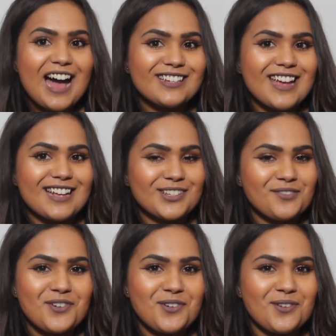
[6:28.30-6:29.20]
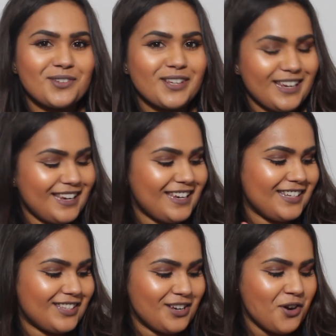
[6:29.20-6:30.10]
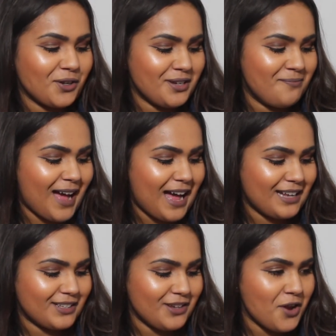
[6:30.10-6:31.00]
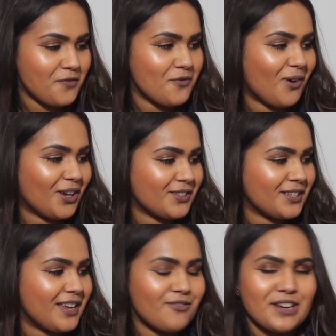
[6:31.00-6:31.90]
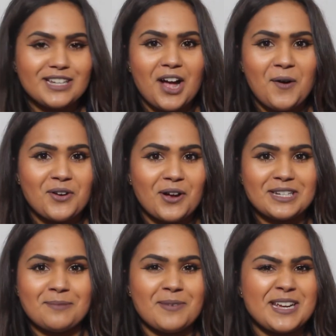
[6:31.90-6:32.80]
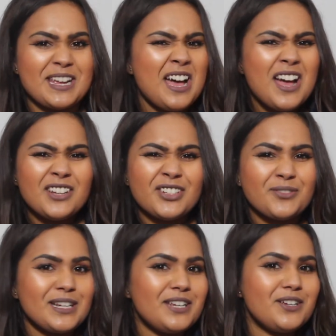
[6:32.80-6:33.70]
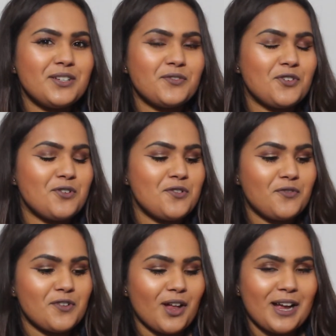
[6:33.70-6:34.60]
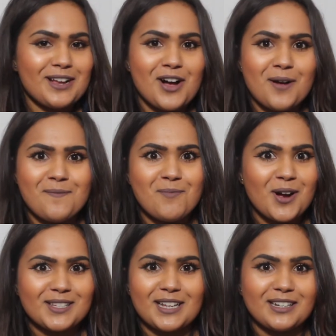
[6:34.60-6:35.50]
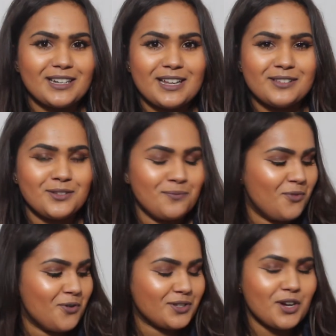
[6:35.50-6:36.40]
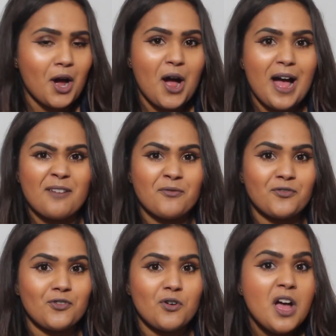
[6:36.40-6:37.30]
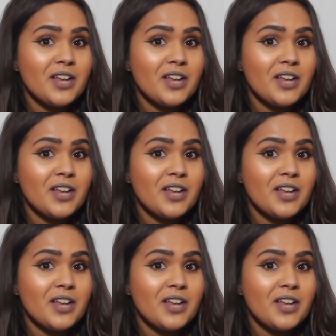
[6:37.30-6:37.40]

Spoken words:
And yes, of course, it is the cotton pads, the oval ones, and they retail at 90p. Just really useful for like micellar cleanser water and for